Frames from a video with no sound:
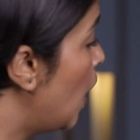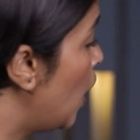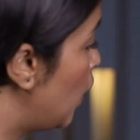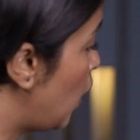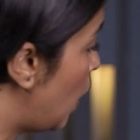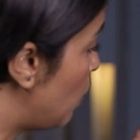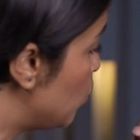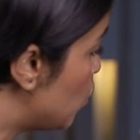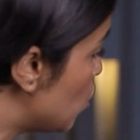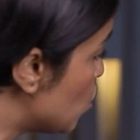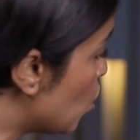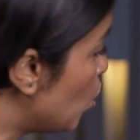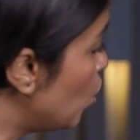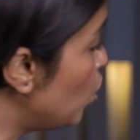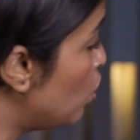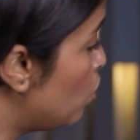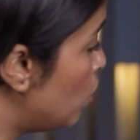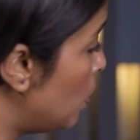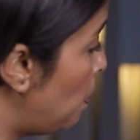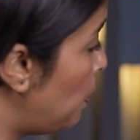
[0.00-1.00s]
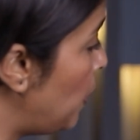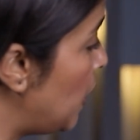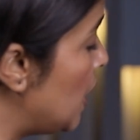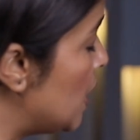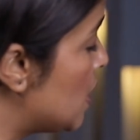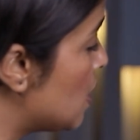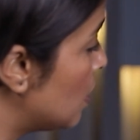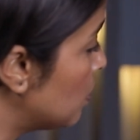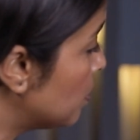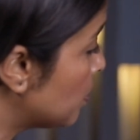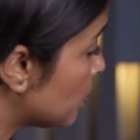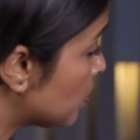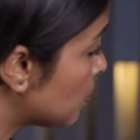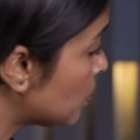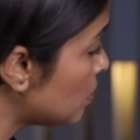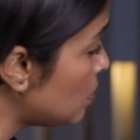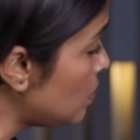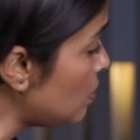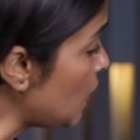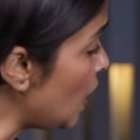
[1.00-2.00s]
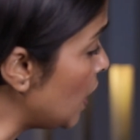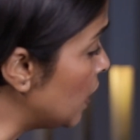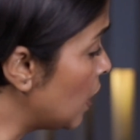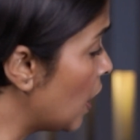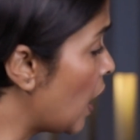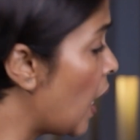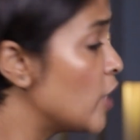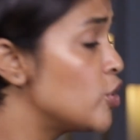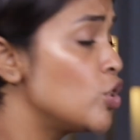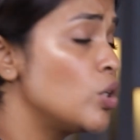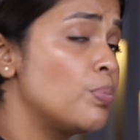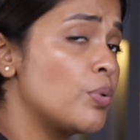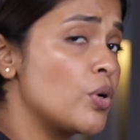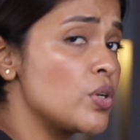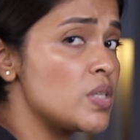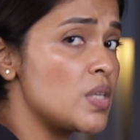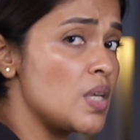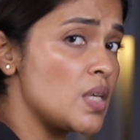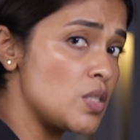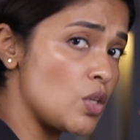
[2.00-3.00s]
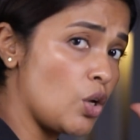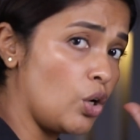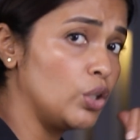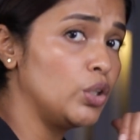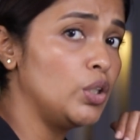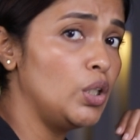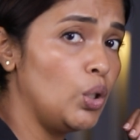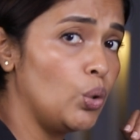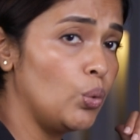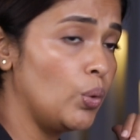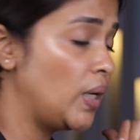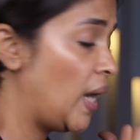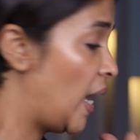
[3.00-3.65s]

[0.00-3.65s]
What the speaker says: Now I'm just going to repeat the kajal process on the lower